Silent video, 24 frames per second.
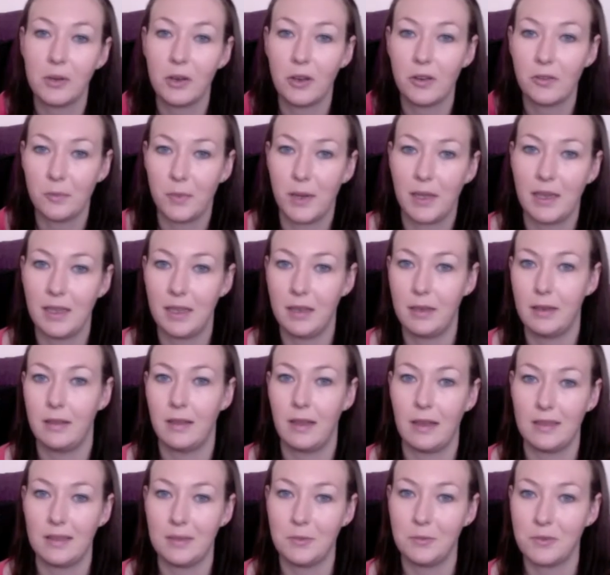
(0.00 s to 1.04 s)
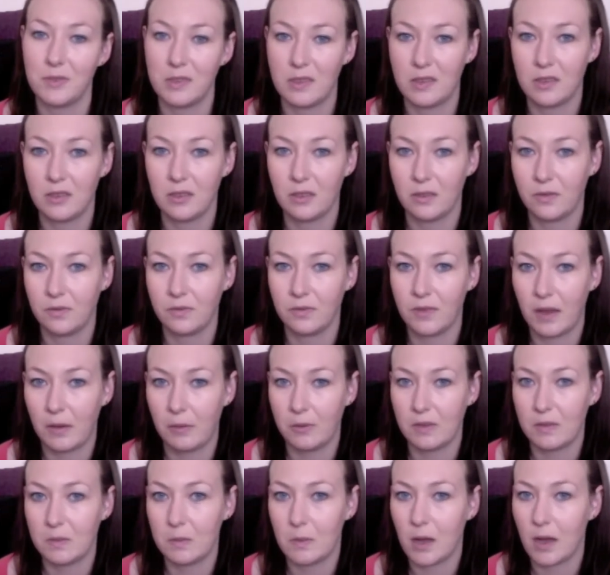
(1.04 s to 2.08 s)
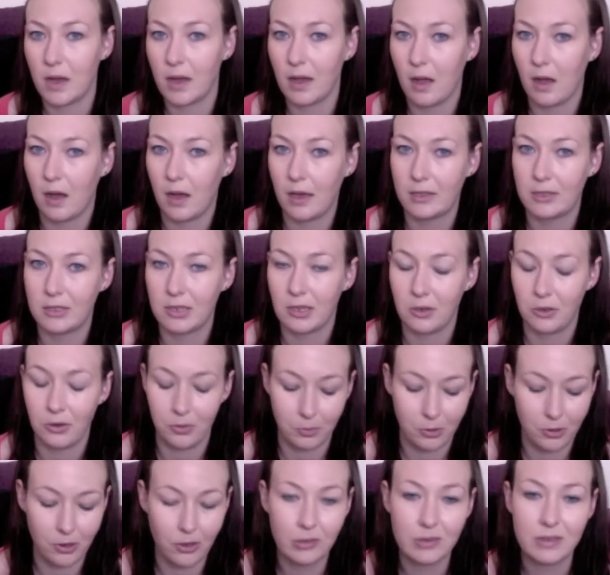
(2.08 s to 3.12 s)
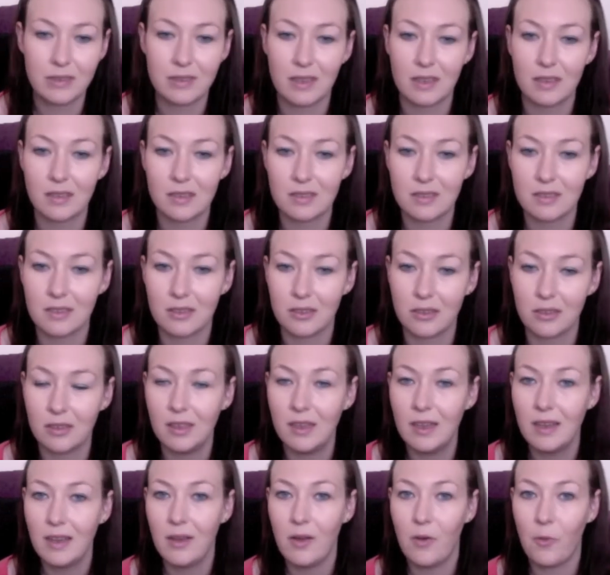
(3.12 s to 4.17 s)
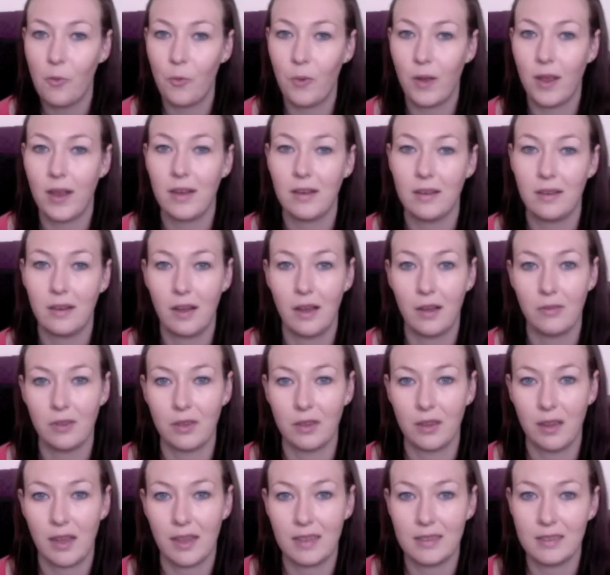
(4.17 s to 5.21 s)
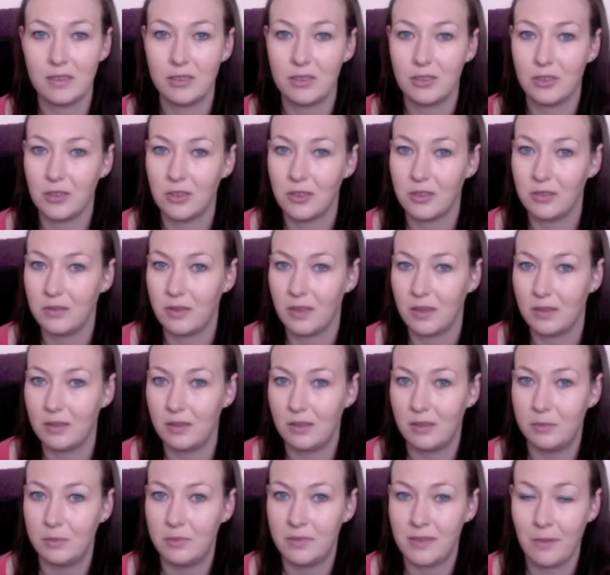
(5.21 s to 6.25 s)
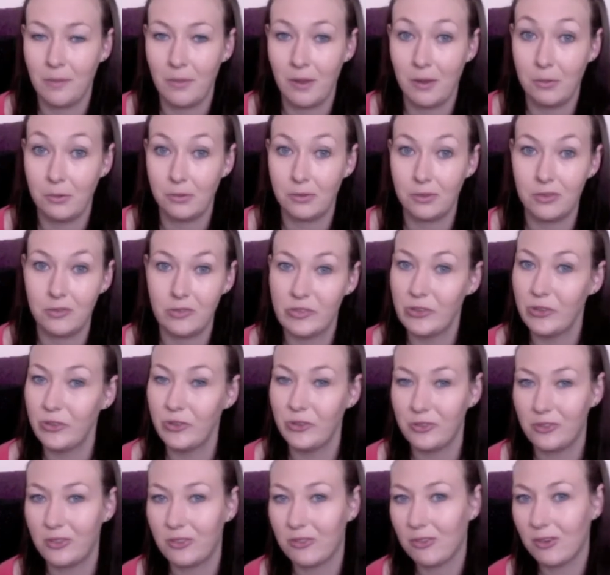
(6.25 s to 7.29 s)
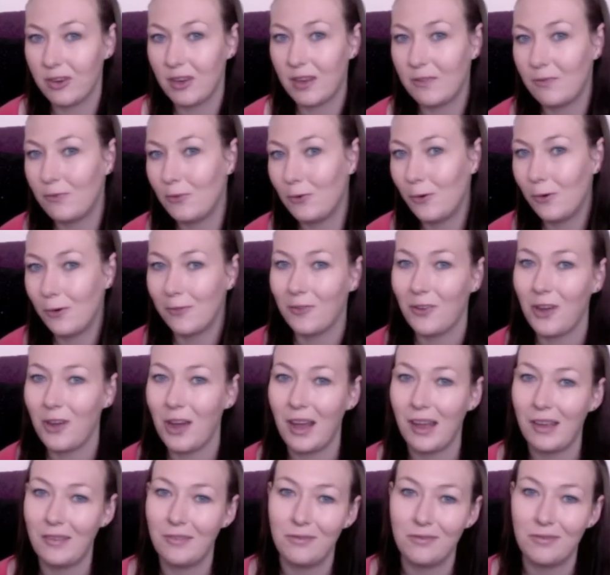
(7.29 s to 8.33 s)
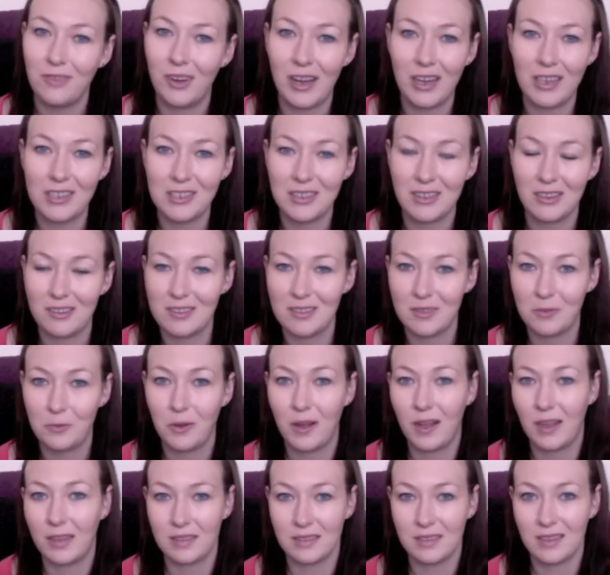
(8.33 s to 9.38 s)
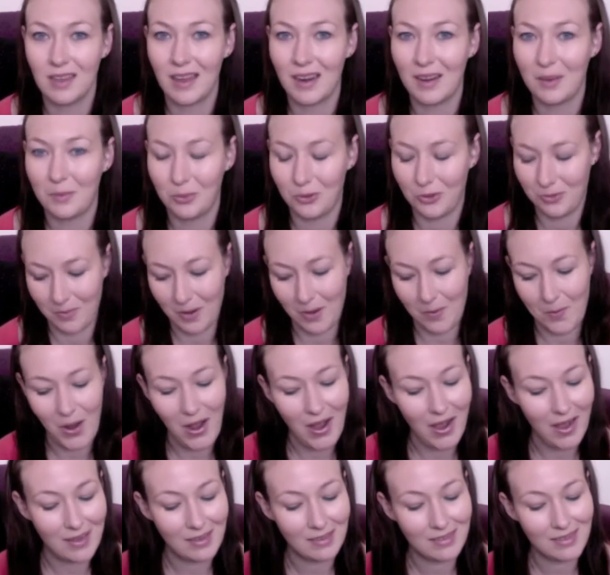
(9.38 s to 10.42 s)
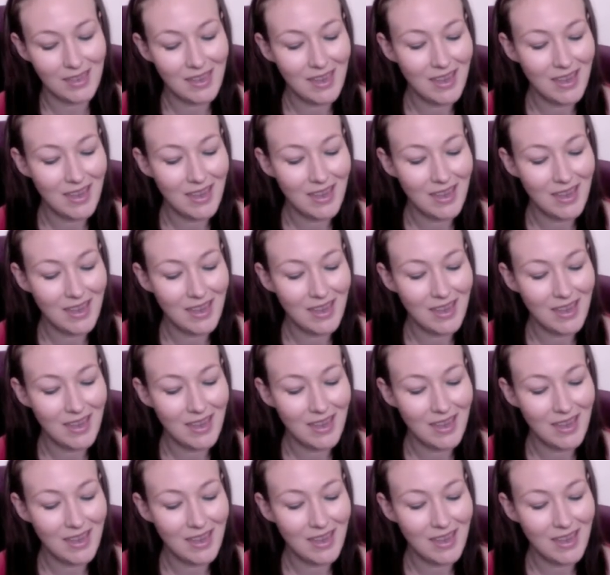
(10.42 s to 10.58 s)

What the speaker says: it over my lid, and that was my eyeshadow process. So when I realised, that some people use 2, 3, 4, 5 eyeshadows at once, kind of blew my mind,